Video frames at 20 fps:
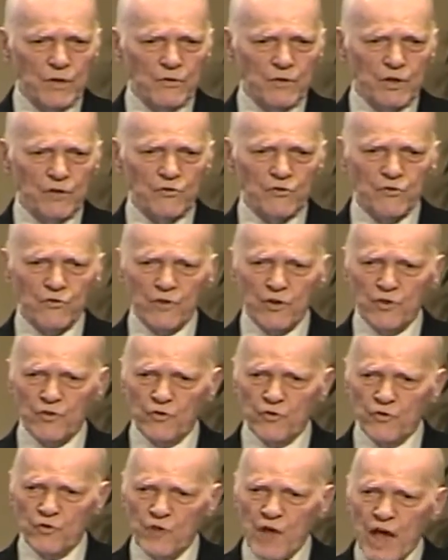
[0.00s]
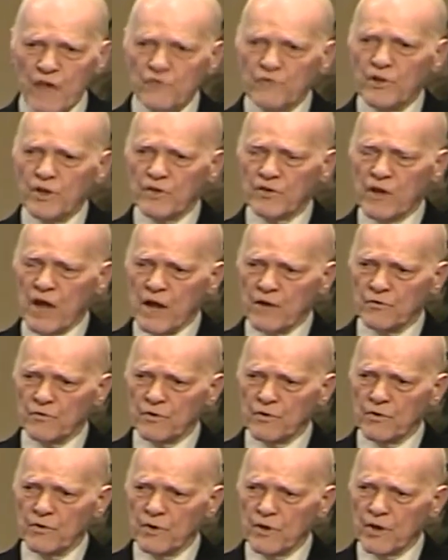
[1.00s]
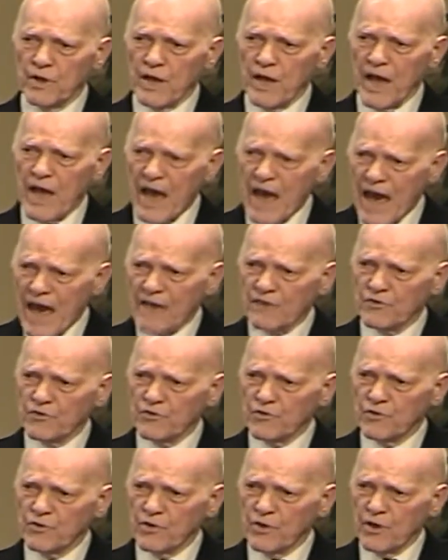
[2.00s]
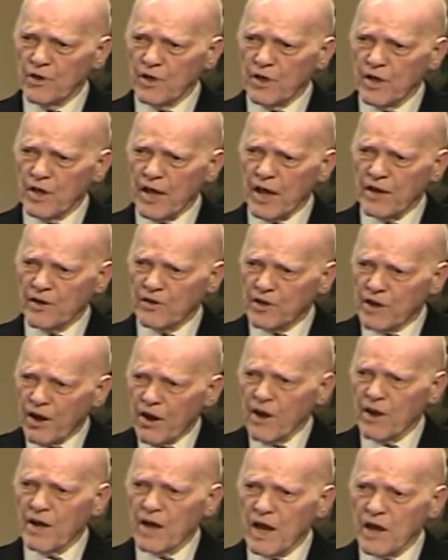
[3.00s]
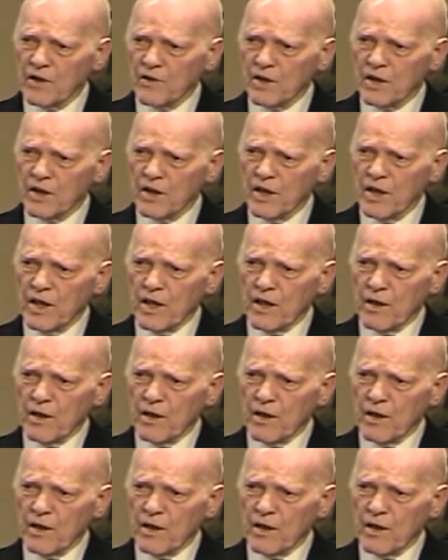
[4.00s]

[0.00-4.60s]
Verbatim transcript: This is a Gnostic doctrine hatched and carried out in